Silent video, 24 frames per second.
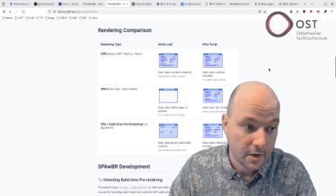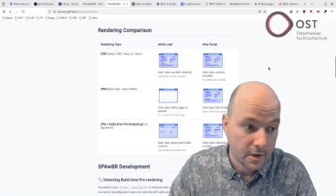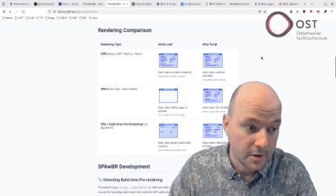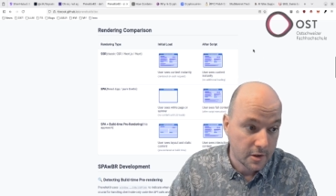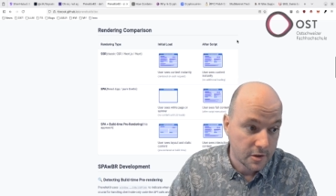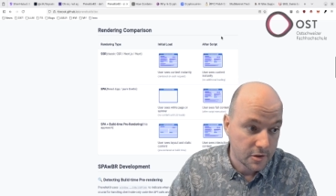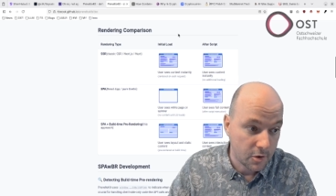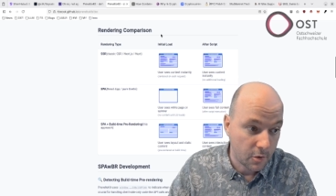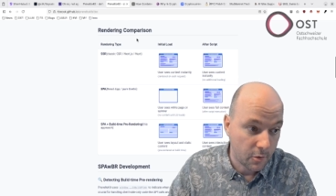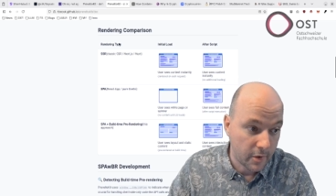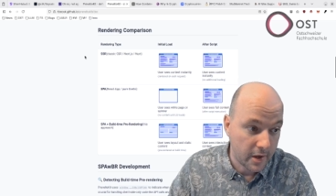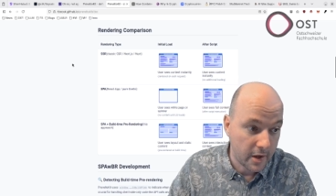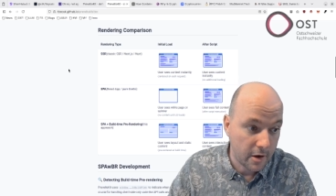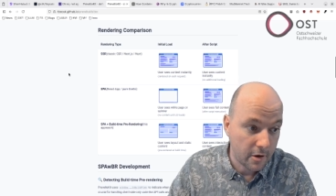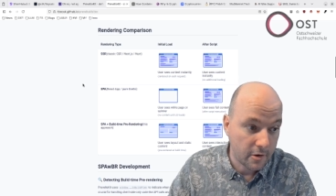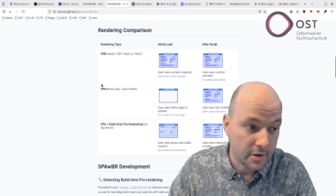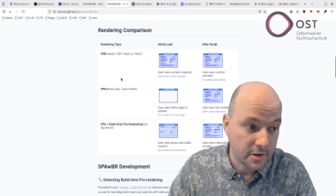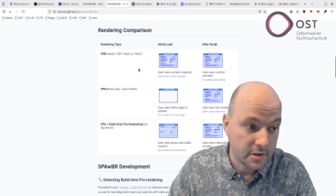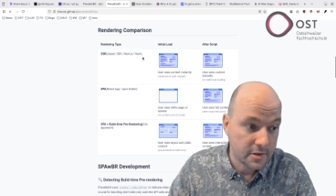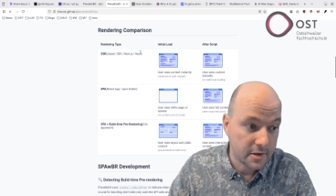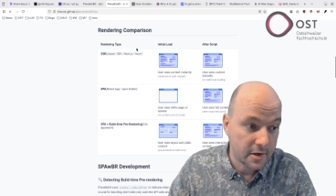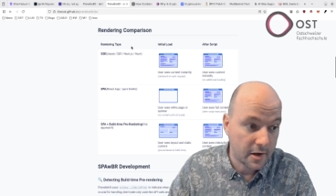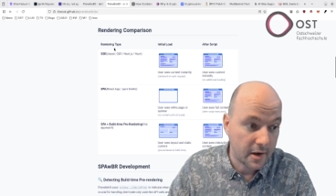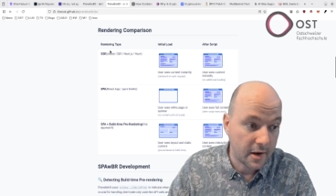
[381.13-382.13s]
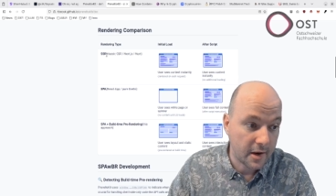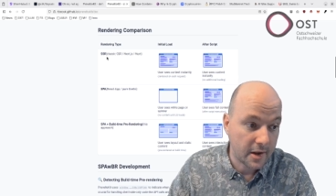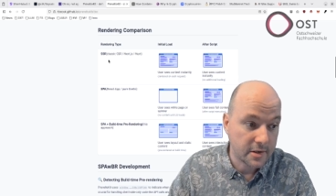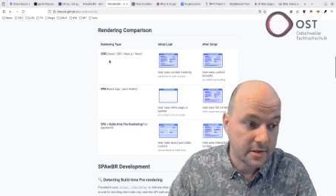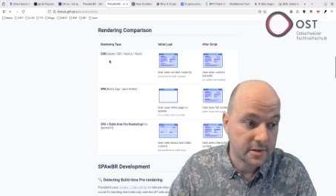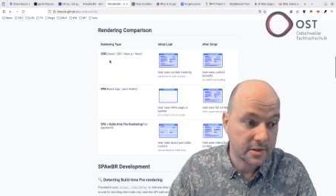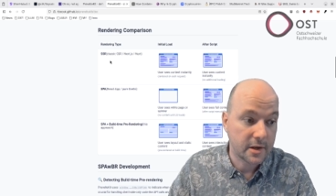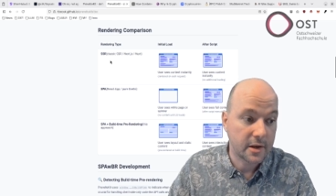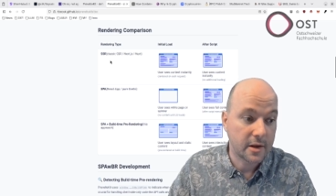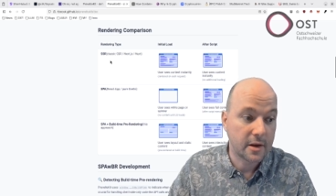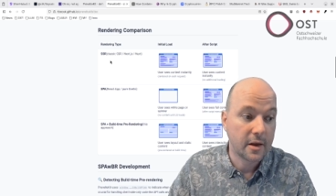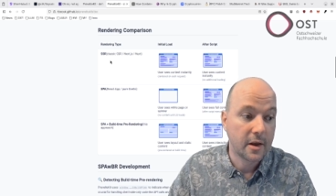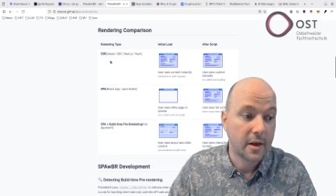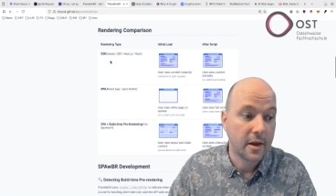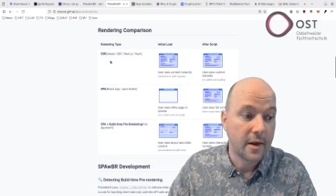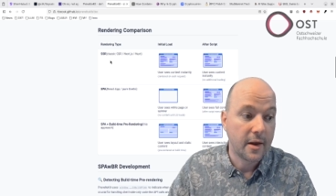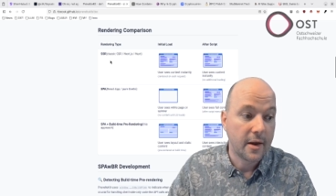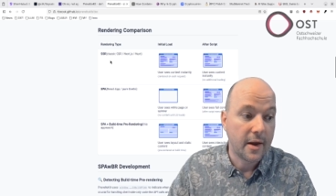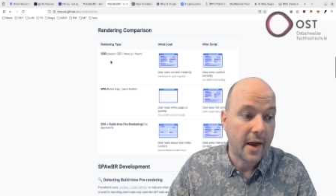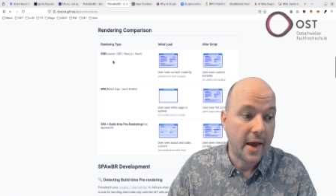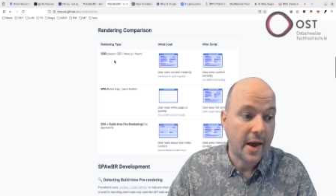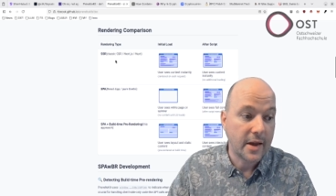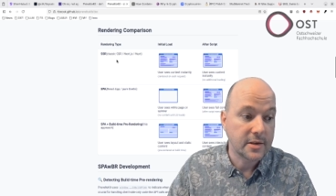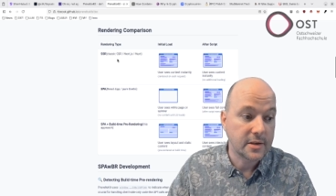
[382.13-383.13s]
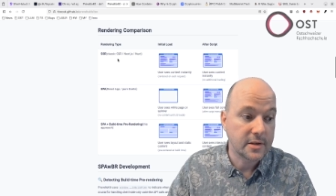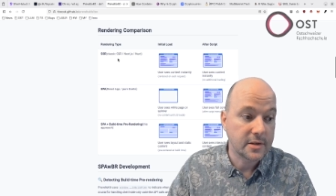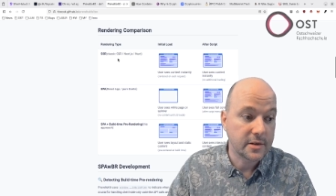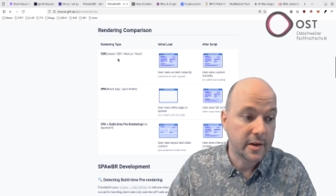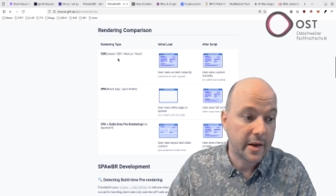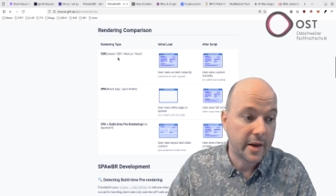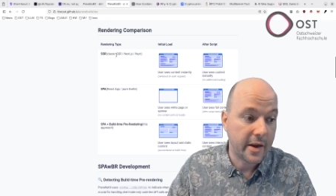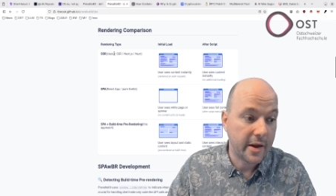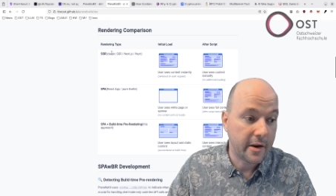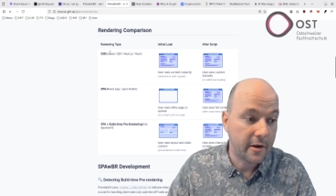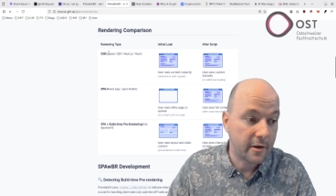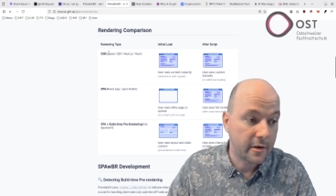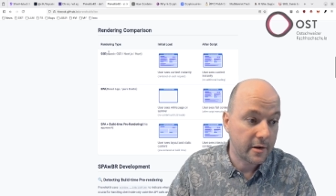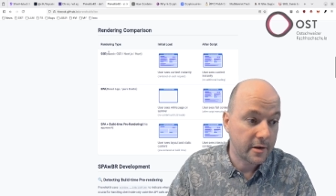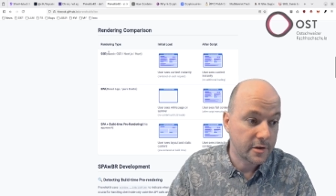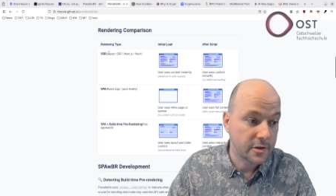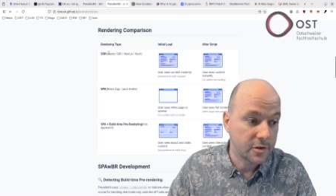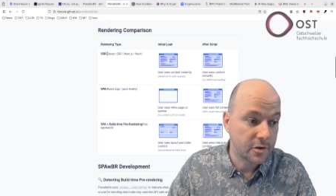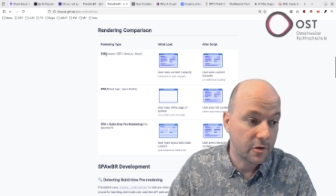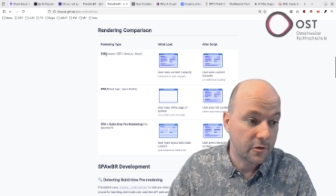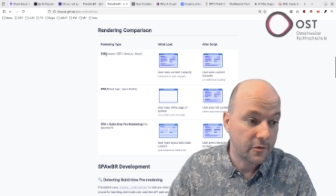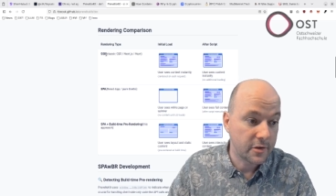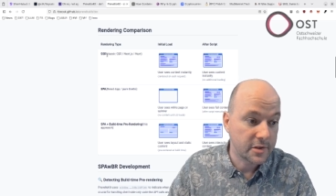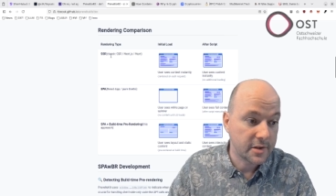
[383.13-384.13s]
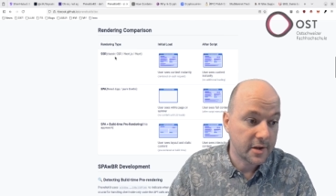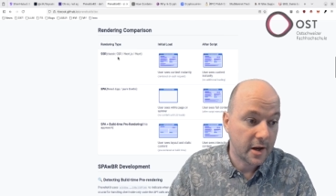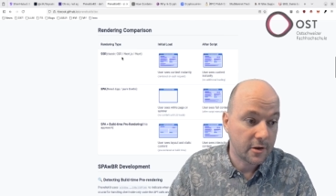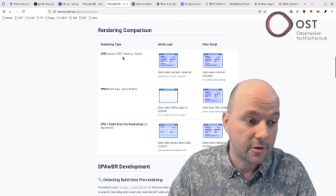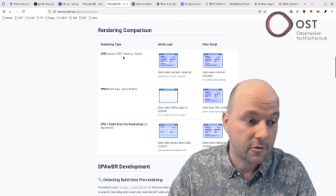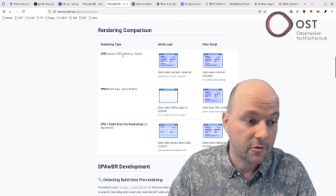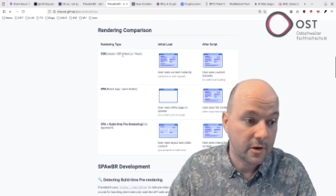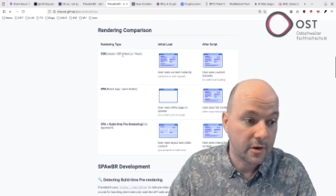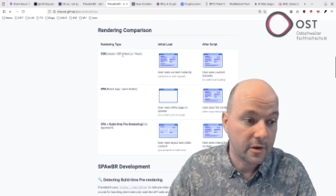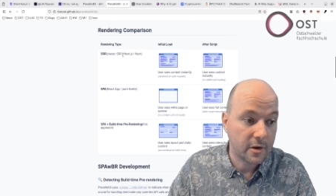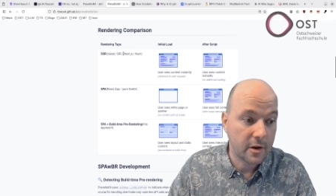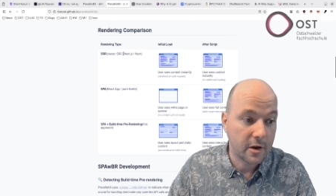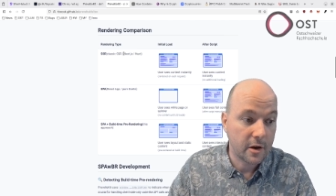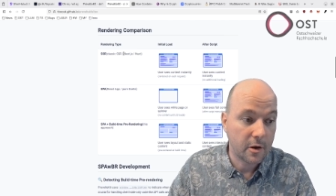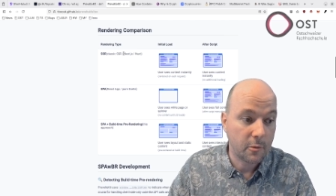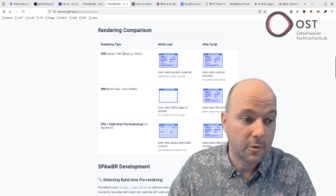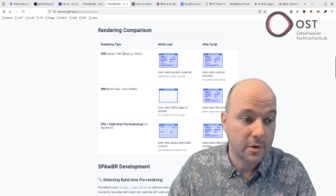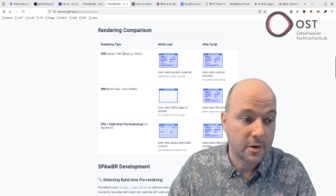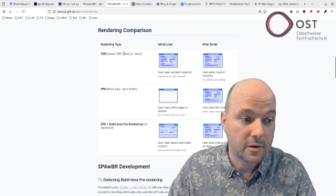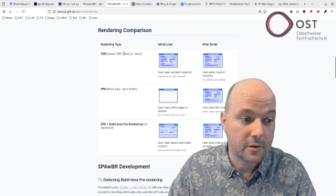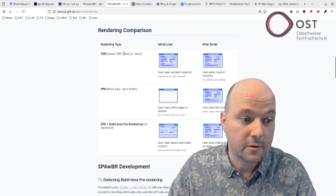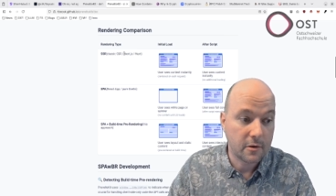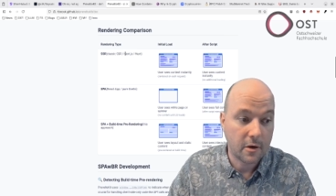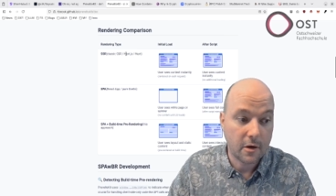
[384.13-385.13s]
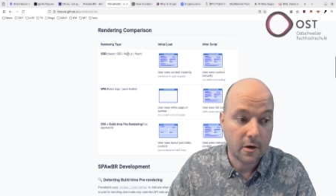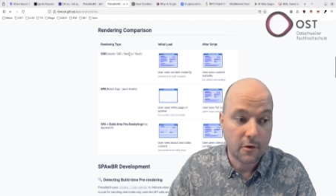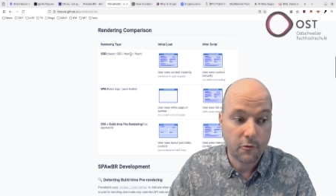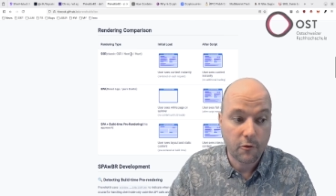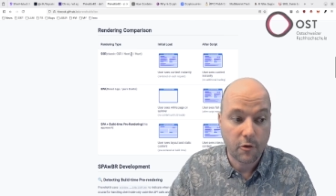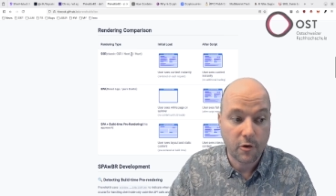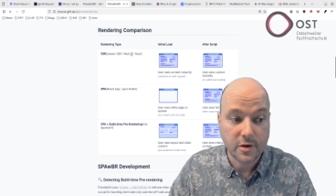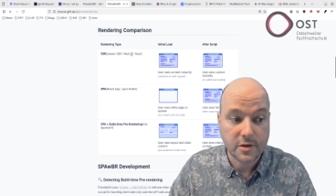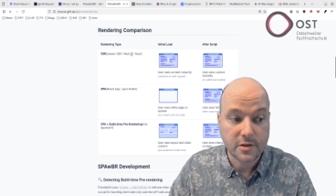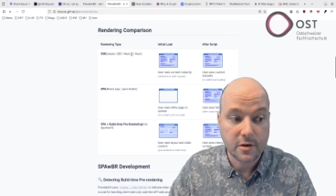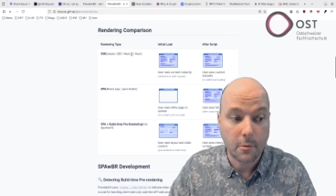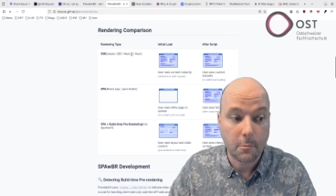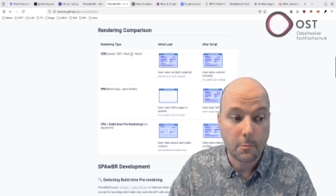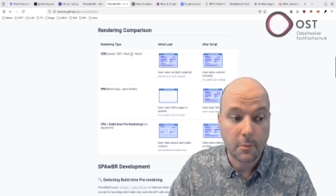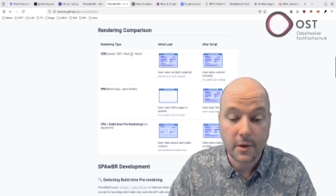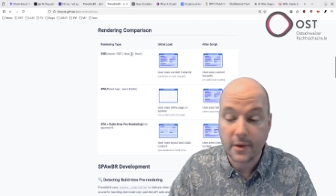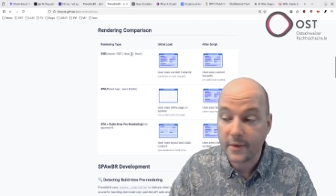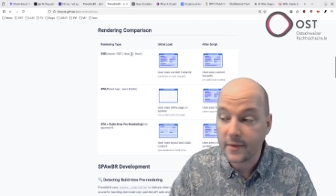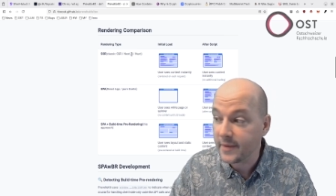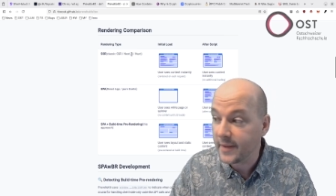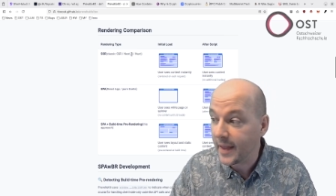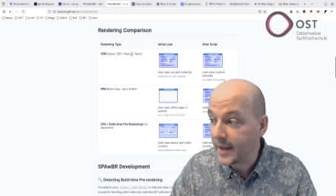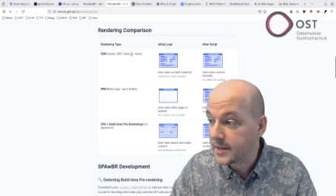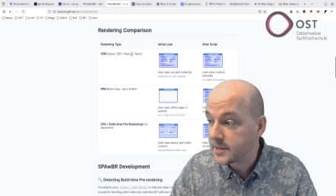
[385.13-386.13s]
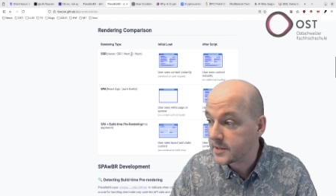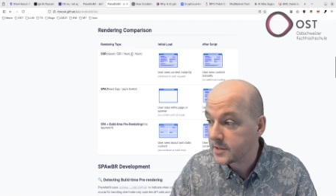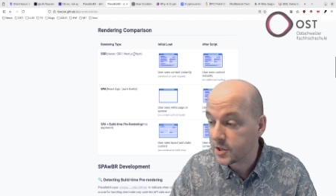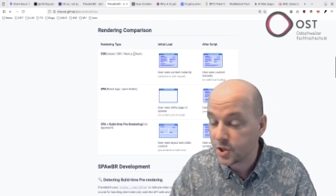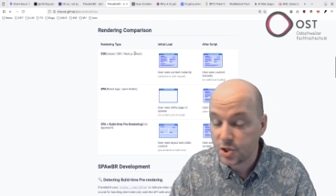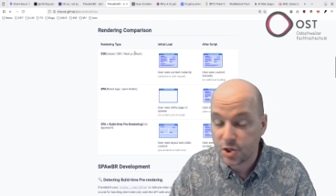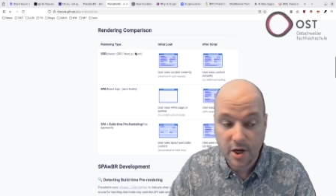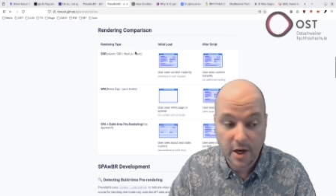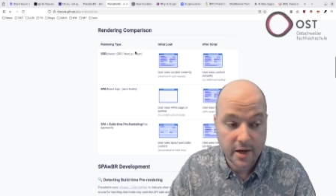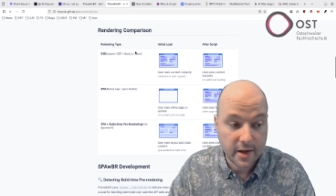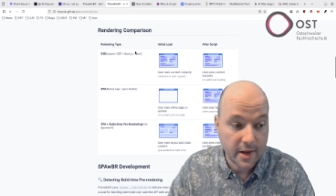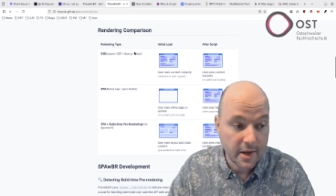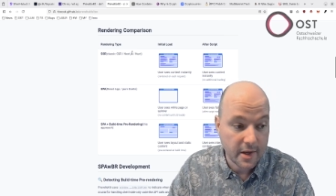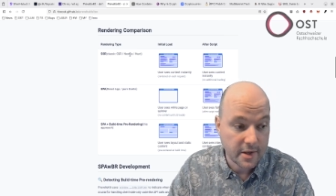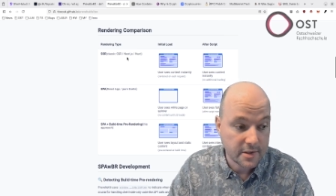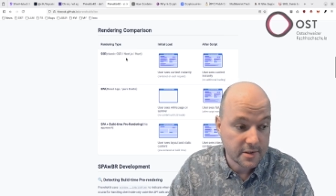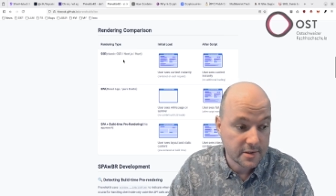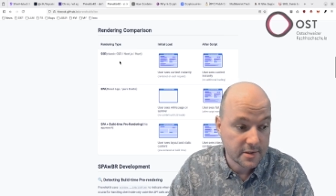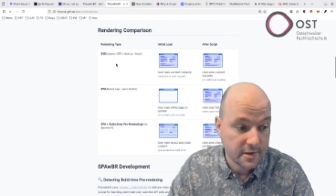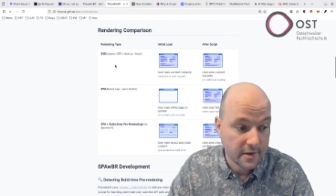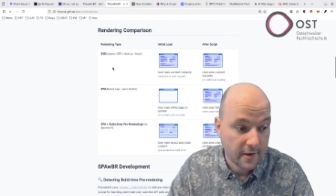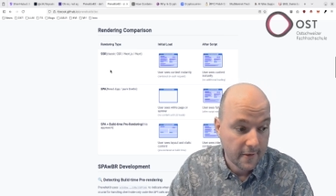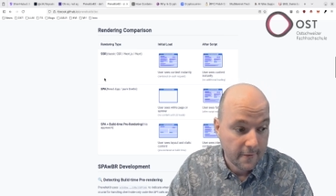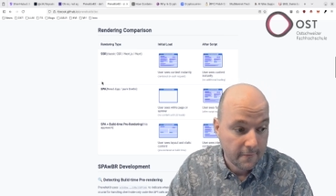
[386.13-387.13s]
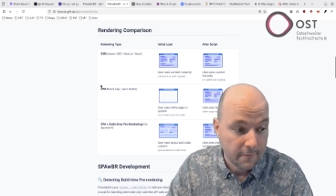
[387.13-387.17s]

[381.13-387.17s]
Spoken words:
So here is the classic SSR server-side rendering with, for example, Next.js.